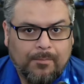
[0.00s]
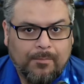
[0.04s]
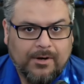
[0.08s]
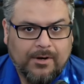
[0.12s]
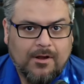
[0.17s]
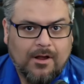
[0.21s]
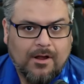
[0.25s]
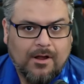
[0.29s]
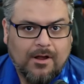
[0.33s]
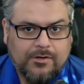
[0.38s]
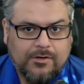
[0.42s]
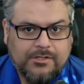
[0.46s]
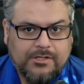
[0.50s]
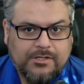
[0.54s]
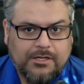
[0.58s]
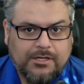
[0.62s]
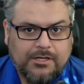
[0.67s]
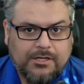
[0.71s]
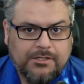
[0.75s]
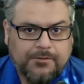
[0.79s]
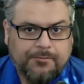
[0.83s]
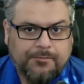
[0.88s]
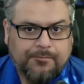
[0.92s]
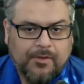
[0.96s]

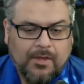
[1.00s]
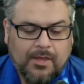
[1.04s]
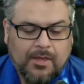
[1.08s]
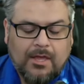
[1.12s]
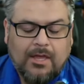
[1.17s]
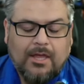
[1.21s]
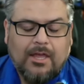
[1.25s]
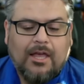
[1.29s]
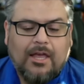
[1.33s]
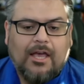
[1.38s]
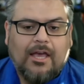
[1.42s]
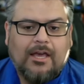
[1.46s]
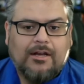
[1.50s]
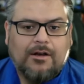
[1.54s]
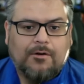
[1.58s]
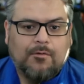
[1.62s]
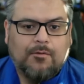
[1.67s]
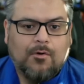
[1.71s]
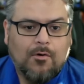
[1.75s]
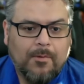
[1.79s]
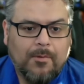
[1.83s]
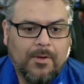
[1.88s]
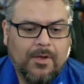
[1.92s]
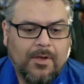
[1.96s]
conversation. An
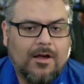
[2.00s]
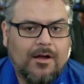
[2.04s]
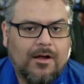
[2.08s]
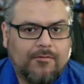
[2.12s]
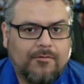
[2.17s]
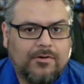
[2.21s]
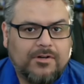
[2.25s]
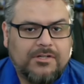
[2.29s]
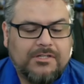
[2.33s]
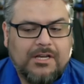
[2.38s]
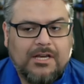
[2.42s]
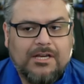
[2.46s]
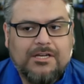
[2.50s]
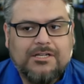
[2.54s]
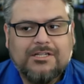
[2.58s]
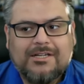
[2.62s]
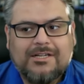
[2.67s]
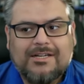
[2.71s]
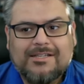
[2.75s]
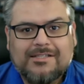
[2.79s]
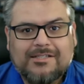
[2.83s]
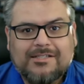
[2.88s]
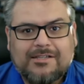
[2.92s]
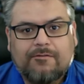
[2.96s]
enrollment
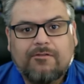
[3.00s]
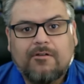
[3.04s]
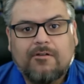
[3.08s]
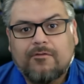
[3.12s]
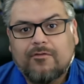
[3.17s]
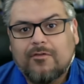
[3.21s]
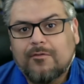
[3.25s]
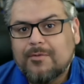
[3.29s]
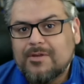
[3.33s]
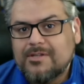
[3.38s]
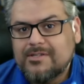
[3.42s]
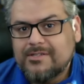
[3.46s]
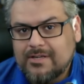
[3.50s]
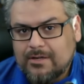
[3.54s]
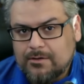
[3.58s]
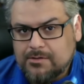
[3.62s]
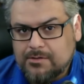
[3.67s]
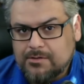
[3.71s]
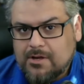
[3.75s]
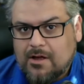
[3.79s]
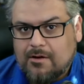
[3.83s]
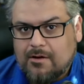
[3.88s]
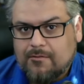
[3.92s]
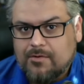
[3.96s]
conversation is different from a
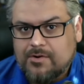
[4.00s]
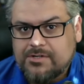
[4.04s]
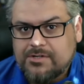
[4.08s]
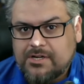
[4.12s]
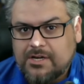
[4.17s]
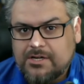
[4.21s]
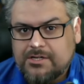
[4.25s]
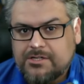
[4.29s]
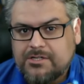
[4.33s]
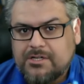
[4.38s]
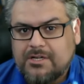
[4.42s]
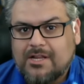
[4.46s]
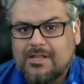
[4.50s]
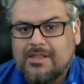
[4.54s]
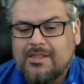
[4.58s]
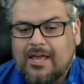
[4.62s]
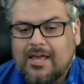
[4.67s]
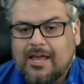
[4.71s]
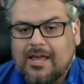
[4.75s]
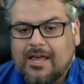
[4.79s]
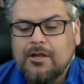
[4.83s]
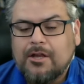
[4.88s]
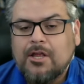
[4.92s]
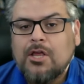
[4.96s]
sales conversation in
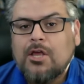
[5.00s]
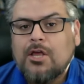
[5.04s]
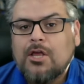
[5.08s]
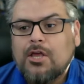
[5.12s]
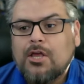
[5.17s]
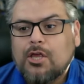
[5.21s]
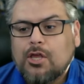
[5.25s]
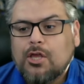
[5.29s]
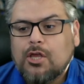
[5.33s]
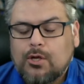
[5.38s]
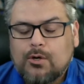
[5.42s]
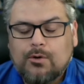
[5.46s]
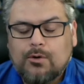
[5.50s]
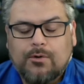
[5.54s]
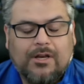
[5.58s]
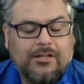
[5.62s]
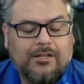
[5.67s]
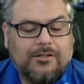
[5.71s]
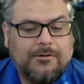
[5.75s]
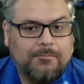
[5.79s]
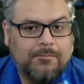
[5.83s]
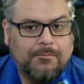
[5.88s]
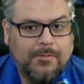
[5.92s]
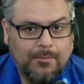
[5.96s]
that you don't need
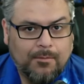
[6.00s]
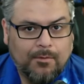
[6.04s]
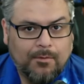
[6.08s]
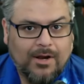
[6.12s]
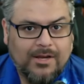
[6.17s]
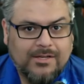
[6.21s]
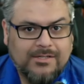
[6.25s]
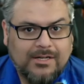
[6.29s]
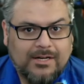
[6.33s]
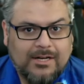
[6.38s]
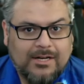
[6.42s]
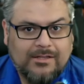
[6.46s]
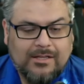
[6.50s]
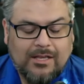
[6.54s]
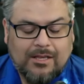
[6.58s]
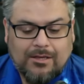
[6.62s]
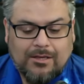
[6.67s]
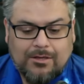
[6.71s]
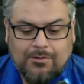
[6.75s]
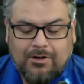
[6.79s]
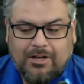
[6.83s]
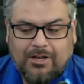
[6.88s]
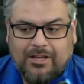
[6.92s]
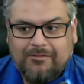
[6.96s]
to memorize anything.
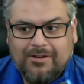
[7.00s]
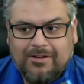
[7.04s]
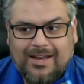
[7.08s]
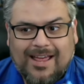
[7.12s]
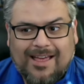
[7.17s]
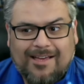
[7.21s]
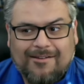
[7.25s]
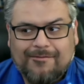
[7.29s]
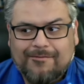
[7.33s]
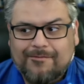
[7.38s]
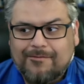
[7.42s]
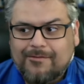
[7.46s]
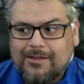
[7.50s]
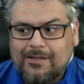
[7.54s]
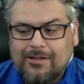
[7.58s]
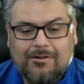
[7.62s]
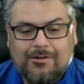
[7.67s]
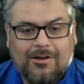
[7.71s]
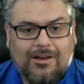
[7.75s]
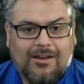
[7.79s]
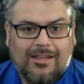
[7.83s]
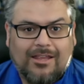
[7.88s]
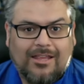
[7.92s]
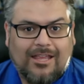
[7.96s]
You don't
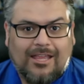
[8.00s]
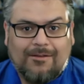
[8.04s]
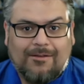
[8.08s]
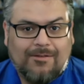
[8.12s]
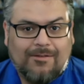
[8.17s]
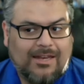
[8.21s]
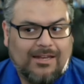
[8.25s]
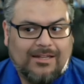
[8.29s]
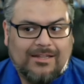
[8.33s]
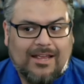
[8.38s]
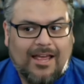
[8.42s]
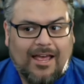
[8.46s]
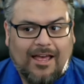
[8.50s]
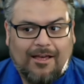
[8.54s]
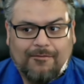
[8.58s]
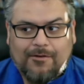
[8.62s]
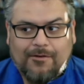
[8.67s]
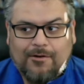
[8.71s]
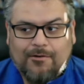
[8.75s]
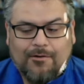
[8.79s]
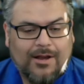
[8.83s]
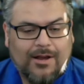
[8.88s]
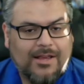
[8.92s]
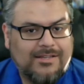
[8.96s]
even need to have
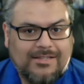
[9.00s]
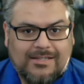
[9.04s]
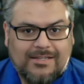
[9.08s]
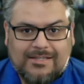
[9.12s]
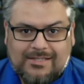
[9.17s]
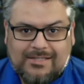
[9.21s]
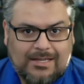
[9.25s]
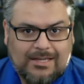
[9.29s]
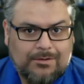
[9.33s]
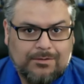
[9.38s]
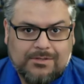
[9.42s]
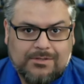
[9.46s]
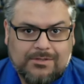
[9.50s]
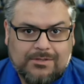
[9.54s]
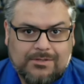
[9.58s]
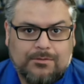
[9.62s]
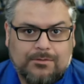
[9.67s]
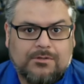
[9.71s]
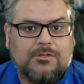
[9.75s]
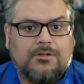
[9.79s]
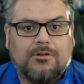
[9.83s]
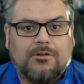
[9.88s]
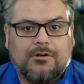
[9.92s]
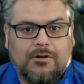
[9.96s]
crazy sales
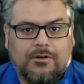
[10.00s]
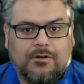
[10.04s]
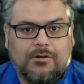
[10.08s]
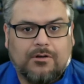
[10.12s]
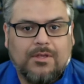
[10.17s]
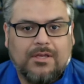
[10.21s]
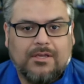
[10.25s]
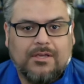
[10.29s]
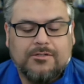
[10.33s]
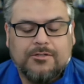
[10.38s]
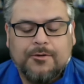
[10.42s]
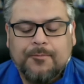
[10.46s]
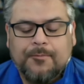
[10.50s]
skills in order to do this.